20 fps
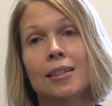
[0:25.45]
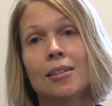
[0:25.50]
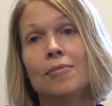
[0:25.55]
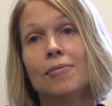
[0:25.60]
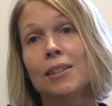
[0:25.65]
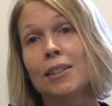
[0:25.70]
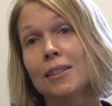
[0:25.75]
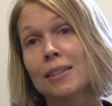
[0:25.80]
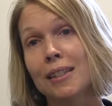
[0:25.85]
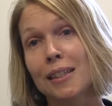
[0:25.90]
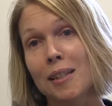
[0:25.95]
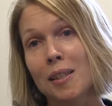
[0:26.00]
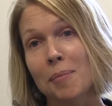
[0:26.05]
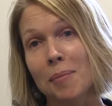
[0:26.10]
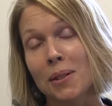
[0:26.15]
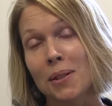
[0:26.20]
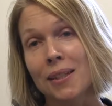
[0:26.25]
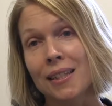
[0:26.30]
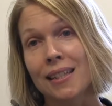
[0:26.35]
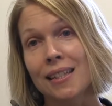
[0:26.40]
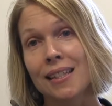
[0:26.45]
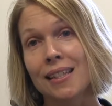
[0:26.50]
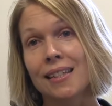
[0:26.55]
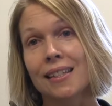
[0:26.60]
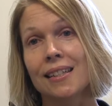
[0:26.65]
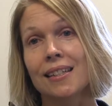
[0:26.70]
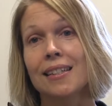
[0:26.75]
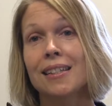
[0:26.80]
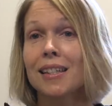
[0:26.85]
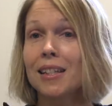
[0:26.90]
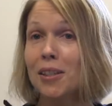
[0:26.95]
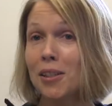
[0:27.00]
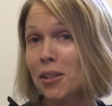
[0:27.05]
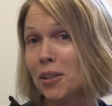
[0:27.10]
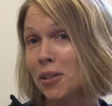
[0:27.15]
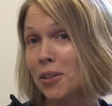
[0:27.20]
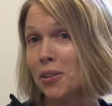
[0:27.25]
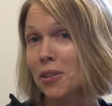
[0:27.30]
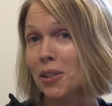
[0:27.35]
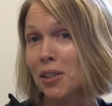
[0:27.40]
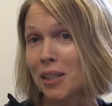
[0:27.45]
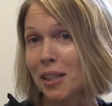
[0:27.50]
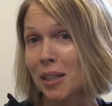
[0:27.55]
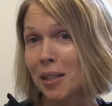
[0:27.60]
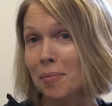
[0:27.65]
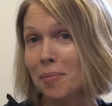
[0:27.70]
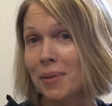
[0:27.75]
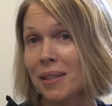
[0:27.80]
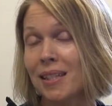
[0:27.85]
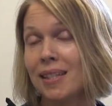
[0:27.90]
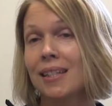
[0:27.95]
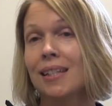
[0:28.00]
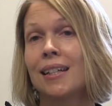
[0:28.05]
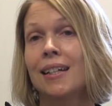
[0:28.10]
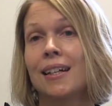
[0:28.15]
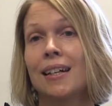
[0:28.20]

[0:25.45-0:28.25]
field experiences, internships,